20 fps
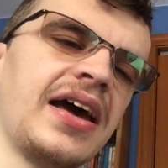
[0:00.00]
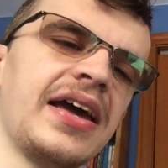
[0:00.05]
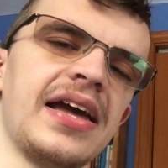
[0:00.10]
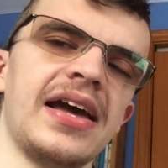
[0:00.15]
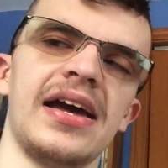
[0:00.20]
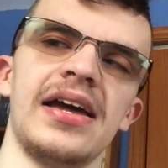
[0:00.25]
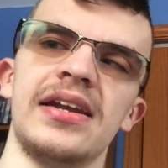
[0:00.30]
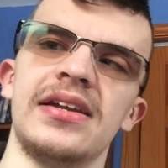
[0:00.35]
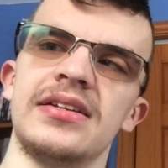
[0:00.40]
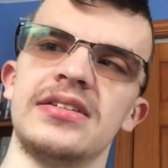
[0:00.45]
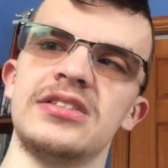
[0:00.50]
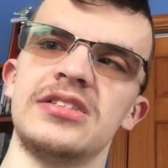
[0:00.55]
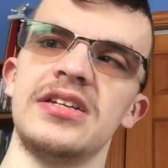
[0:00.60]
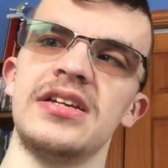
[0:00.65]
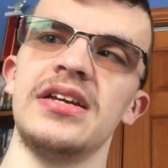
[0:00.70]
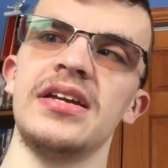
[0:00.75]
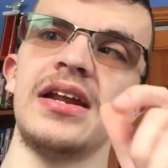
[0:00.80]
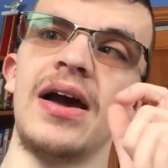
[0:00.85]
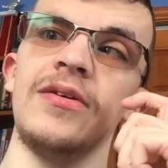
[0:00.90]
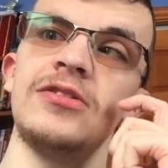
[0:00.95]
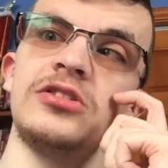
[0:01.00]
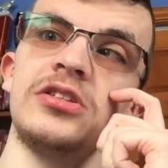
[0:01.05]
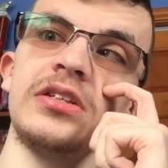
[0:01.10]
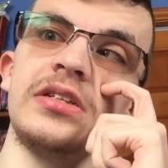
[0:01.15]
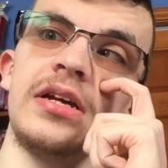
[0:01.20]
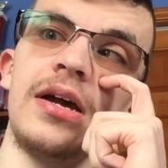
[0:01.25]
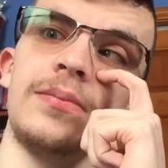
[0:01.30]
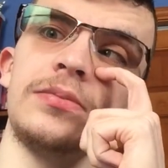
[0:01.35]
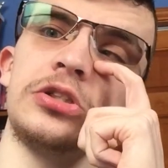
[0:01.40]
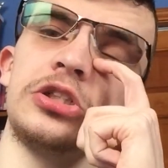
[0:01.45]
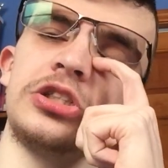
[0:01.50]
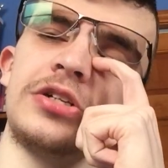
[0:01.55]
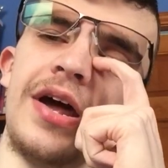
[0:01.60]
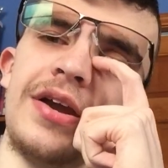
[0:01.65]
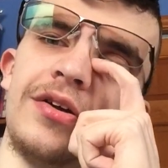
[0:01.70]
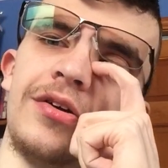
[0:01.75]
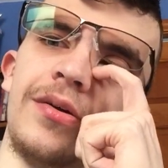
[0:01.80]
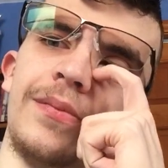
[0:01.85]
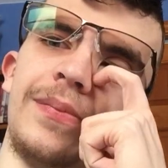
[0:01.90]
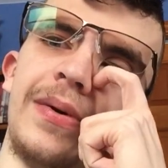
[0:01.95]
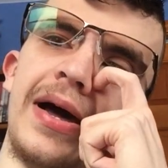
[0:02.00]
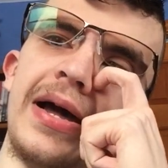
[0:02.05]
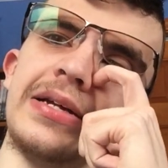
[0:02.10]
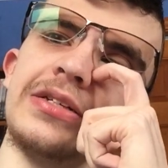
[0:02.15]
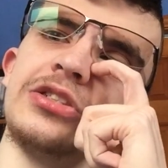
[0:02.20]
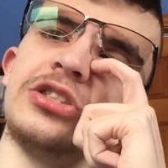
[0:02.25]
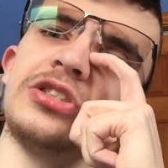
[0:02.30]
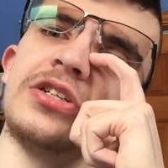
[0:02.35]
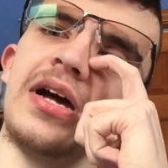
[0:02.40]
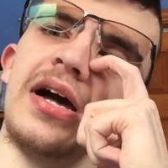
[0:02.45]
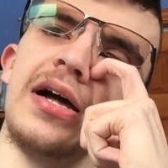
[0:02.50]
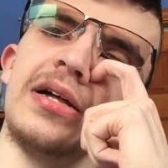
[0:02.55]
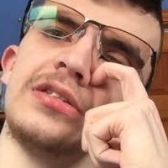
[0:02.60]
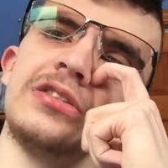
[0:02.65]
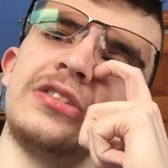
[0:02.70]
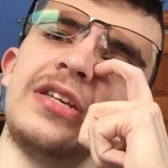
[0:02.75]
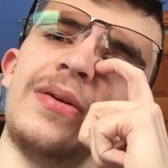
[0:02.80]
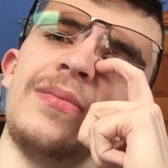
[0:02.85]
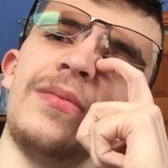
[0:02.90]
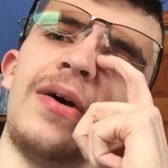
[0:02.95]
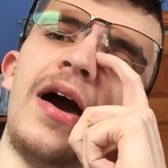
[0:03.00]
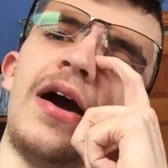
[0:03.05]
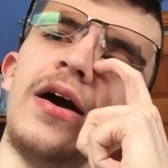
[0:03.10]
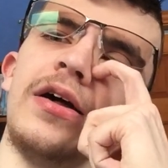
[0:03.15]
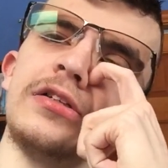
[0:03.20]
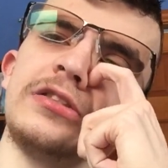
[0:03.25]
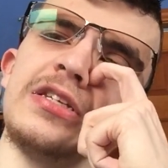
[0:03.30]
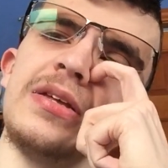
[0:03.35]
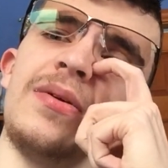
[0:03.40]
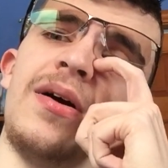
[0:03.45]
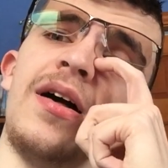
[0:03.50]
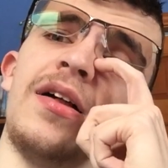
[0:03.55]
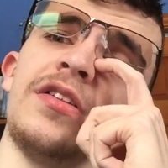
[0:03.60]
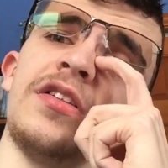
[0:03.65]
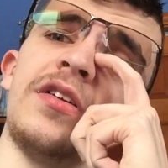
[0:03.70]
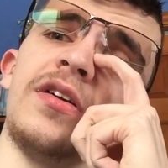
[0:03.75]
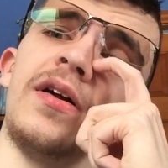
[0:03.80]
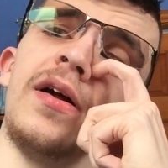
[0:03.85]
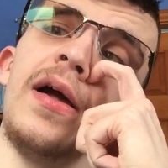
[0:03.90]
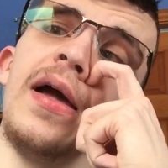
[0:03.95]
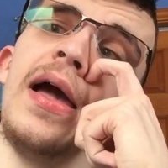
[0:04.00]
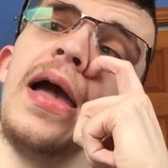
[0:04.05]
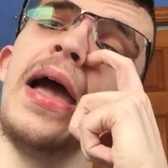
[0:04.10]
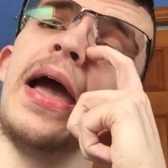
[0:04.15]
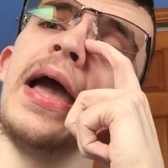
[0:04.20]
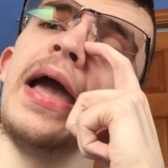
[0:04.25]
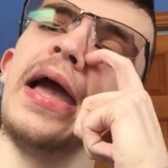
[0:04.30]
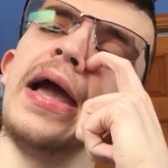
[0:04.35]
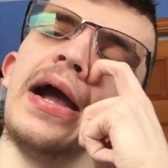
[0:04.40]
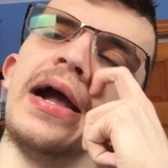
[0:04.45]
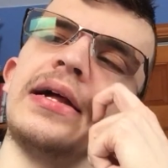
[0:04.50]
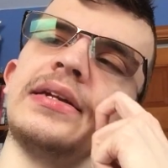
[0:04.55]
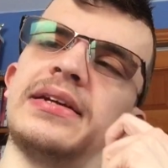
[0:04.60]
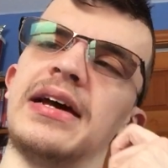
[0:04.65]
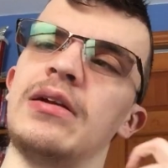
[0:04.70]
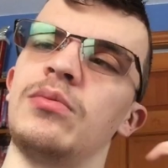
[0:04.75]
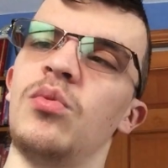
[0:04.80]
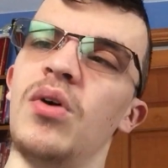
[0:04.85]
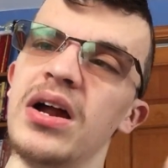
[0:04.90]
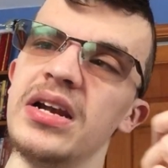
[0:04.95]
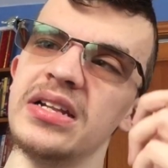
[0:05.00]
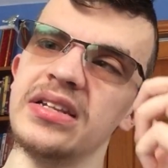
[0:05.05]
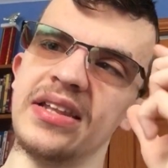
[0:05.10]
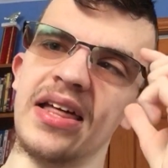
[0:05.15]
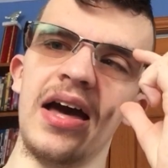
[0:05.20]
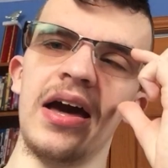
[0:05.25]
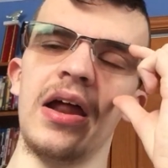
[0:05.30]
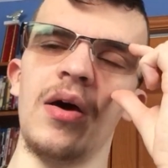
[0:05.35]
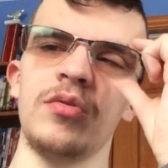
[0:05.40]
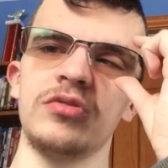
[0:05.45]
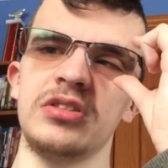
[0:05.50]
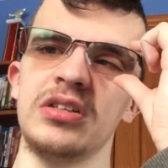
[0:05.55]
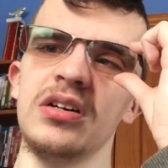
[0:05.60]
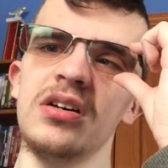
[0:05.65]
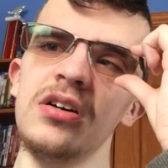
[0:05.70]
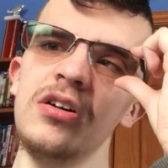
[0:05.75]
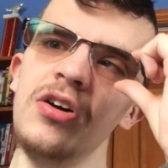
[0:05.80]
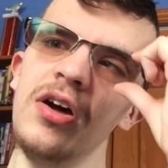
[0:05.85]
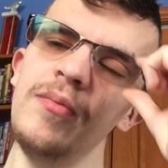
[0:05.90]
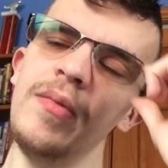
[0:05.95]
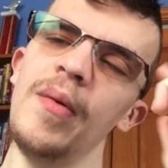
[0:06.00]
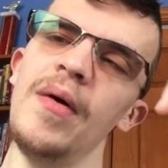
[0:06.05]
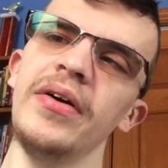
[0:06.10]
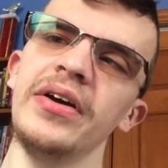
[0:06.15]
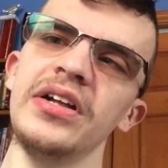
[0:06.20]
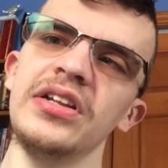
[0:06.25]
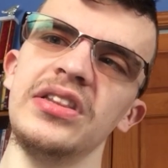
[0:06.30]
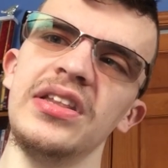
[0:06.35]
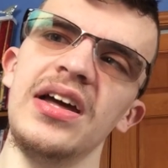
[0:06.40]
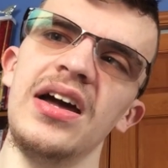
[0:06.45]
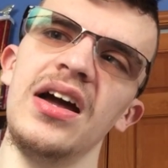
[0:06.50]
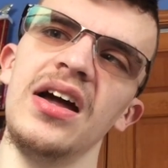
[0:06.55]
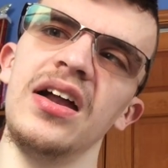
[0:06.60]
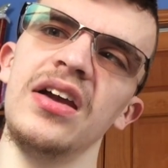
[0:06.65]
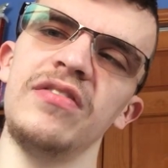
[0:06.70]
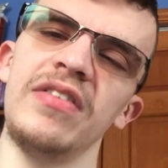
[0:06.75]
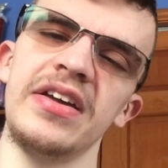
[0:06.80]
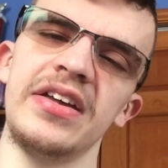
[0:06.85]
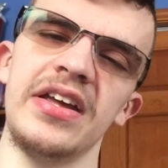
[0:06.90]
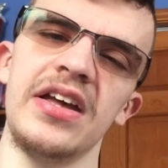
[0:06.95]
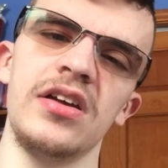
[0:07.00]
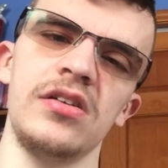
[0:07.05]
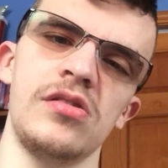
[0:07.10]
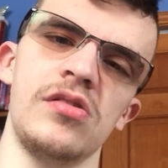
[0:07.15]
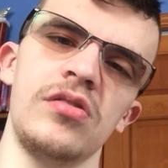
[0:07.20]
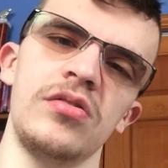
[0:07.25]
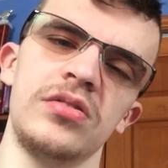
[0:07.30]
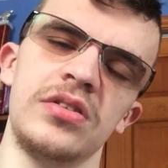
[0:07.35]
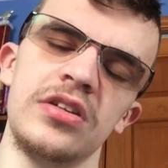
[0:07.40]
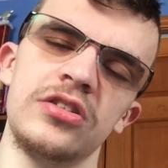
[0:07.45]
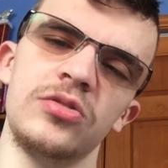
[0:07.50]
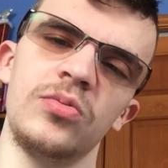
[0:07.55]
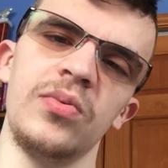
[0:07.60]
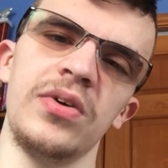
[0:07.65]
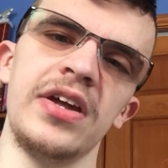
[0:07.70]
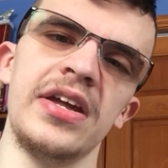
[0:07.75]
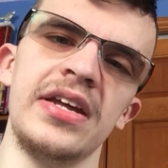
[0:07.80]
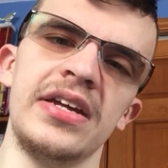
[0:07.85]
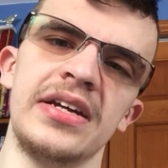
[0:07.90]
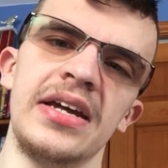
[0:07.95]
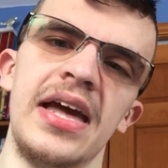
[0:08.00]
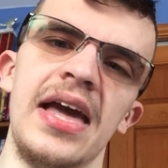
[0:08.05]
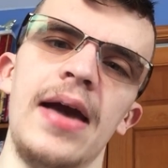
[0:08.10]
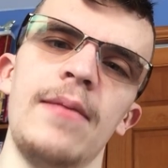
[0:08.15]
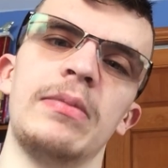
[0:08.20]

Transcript: I was looking up Shudder by same author. And I'd wanted that. I was like, oh, maybe I'll get that if I can't go this week.